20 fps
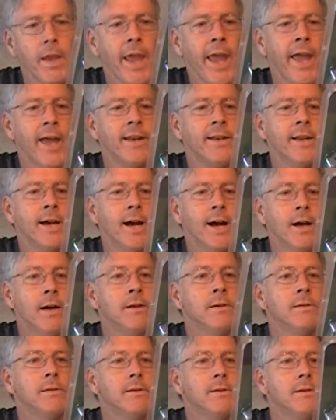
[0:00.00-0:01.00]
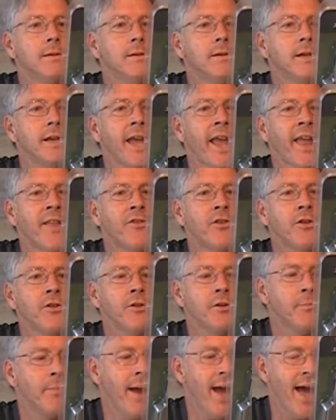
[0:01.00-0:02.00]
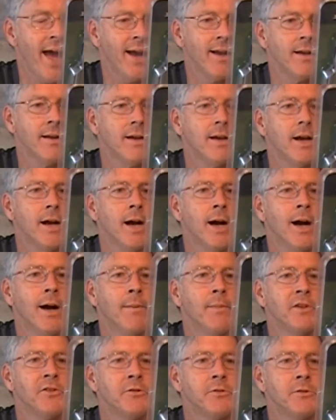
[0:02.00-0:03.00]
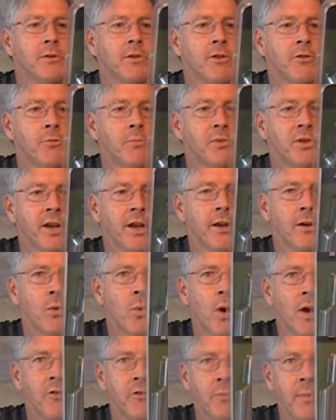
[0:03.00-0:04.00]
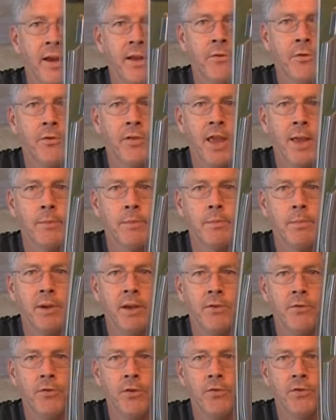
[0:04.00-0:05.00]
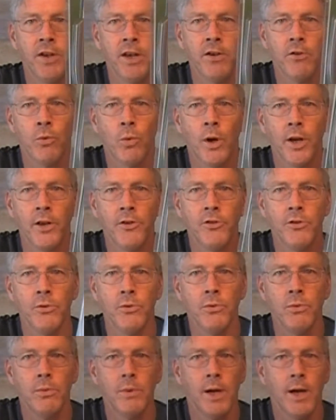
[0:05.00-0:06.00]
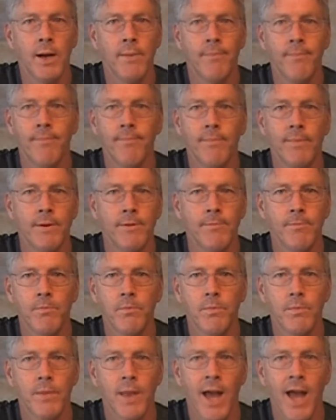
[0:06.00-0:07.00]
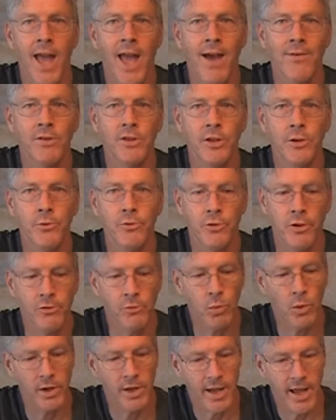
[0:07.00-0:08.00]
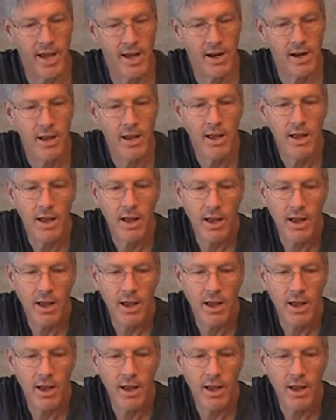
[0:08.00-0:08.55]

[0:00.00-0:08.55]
and it's a good mag. This particular one's made for the M&P-22. I haven't used this one yet,